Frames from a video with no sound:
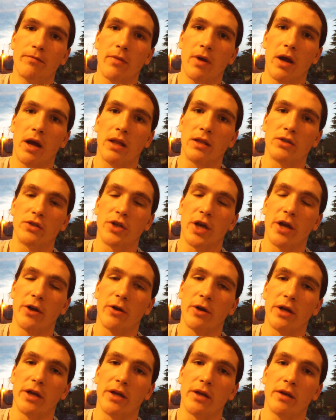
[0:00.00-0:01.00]
I'll
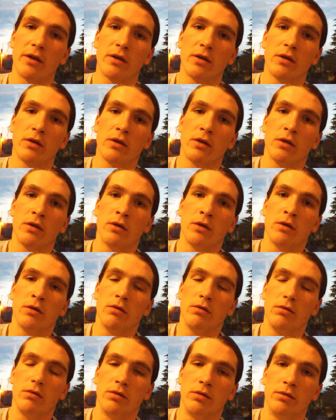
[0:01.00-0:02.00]
generally
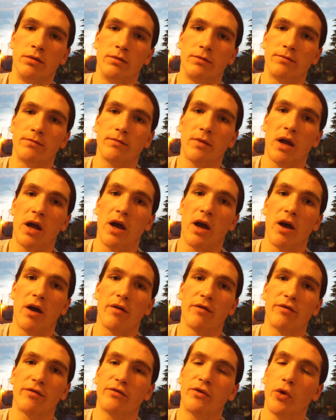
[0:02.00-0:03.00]

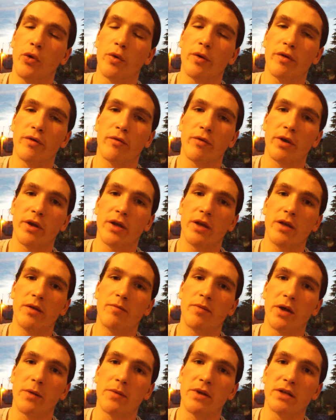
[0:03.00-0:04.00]
have 2 or 3
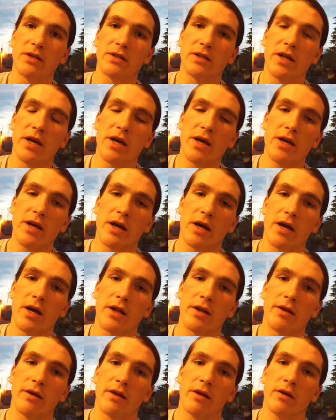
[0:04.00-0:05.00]
big meals a day
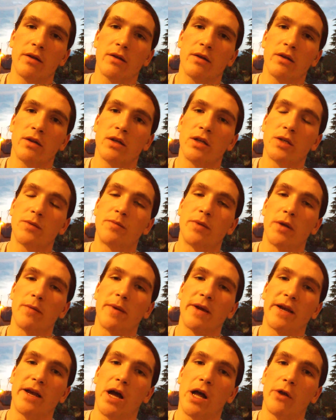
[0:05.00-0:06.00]
and split up
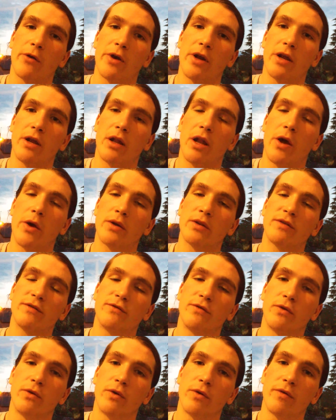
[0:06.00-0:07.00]
my calorie allowance
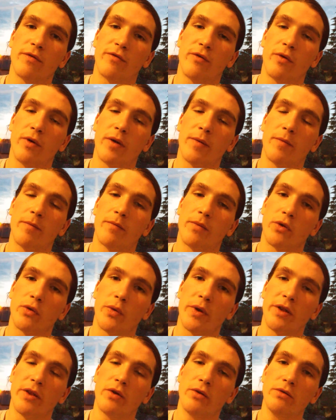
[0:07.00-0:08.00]
for
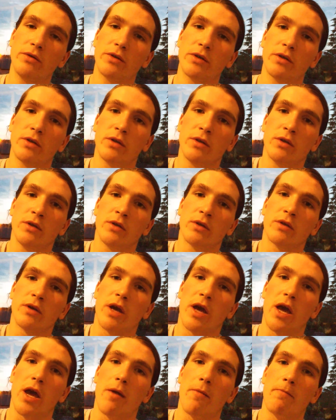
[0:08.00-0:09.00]
between those.
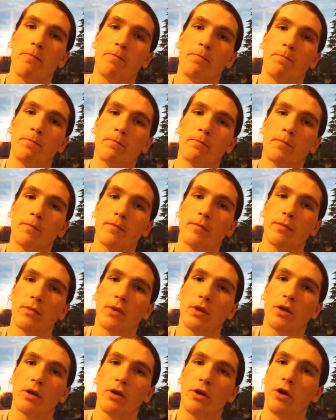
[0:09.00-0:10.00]

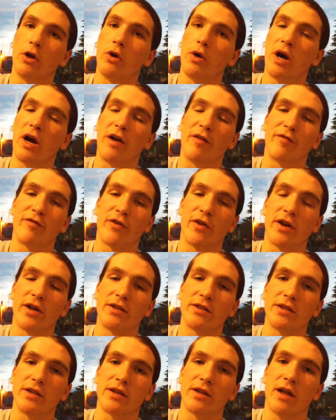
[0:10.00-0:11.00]
You know, I have
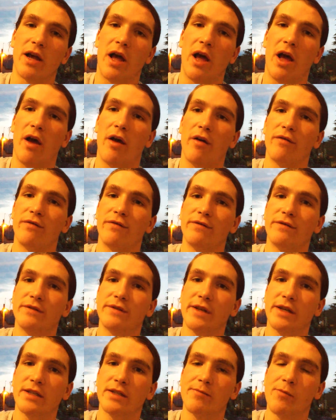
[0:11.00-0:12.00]
friends that have
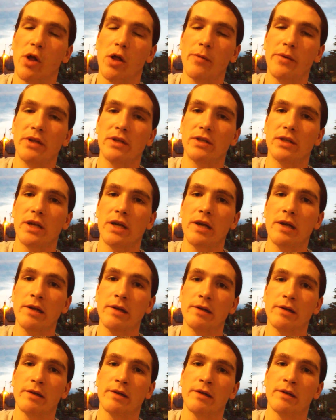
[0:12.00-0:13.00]
6 small meals a day,
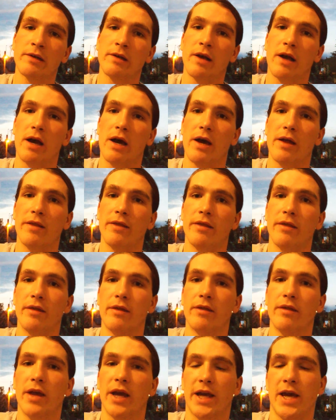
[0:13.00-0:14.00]
and
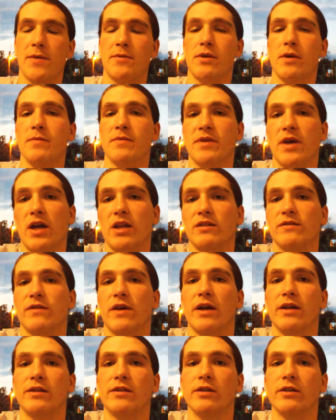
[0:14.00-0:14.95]
that keeps them satisfied.